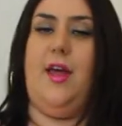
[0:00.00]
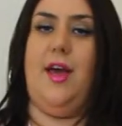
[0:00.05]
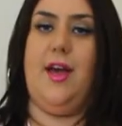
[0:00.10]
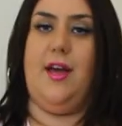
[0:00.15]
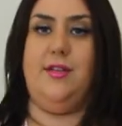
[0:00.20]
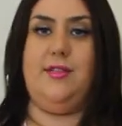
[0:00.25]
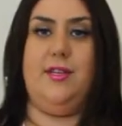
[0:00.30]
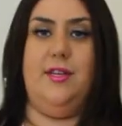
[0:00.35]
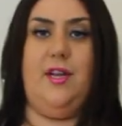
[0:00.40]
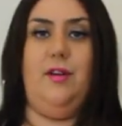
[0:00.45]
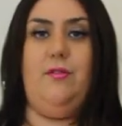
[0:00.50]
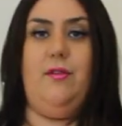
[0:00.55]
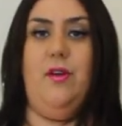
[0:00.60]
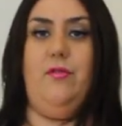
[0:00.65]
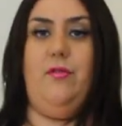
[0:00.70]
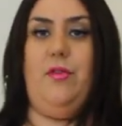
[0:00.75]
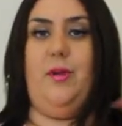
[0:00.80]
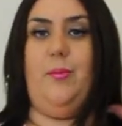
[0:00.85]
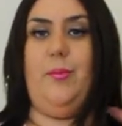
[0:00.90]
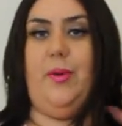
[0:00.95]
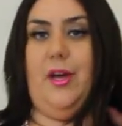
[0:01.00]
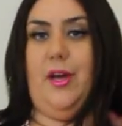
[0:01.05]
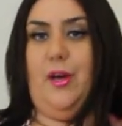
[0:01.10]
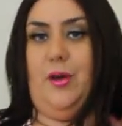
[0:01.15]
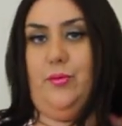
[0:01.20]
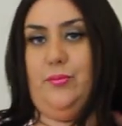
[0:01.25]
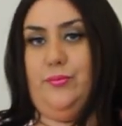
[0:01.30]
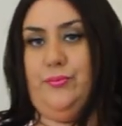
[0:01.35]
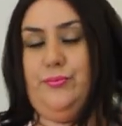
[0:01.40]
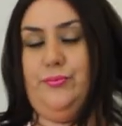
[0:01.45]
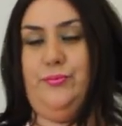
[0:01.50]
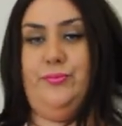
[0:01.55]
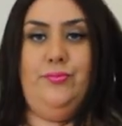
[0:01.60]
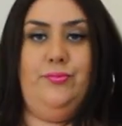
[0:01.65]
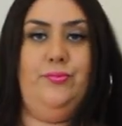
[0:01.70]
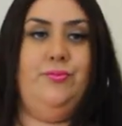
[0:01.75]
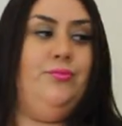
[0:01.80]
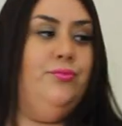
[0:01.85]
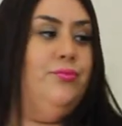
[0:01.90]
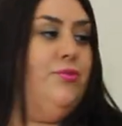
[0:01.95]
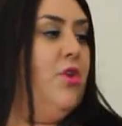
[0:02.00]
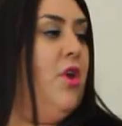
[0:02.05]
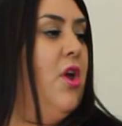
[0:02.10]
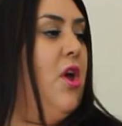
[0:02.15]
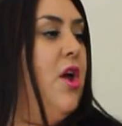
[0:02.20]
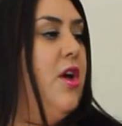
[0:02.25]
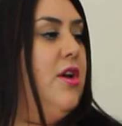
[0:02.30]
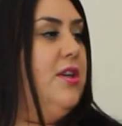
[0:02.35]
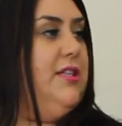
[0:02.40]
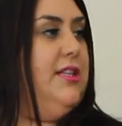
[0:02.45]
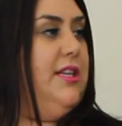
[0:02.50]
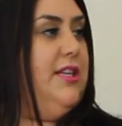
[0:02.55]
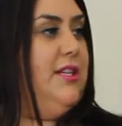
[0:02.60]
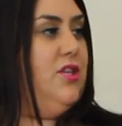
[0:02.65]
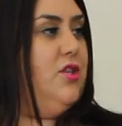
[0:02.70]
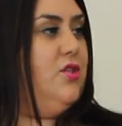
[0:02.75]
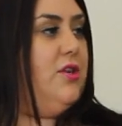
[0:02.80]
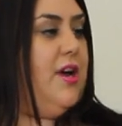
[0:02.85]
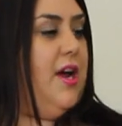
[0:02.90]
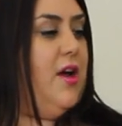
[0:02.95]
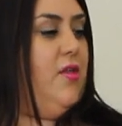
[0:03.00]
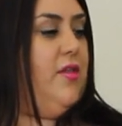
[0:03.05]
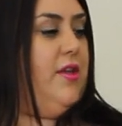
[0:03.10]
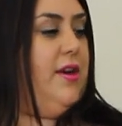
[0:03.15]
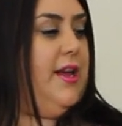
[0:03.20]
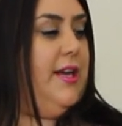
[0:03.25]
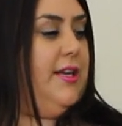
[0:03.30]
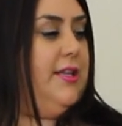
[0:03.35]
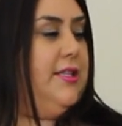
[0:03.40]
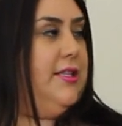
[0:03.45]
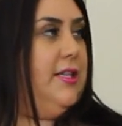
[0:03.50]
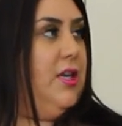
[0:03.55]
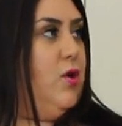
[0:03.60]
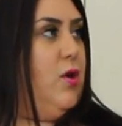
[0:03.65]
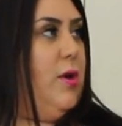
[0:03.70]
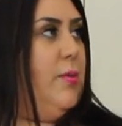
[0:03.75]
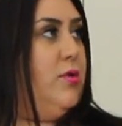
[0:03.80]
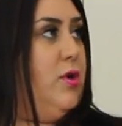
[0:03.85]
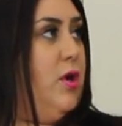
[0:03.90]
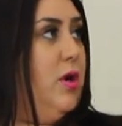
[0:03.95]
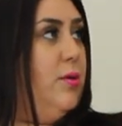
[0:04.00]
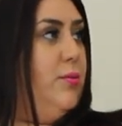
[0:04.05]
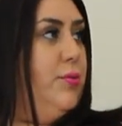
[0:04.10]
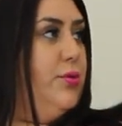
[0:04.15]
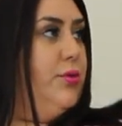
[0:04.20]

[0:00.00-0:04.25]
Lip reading: like I said, they run really big. So yeah, let's try on the next crop top.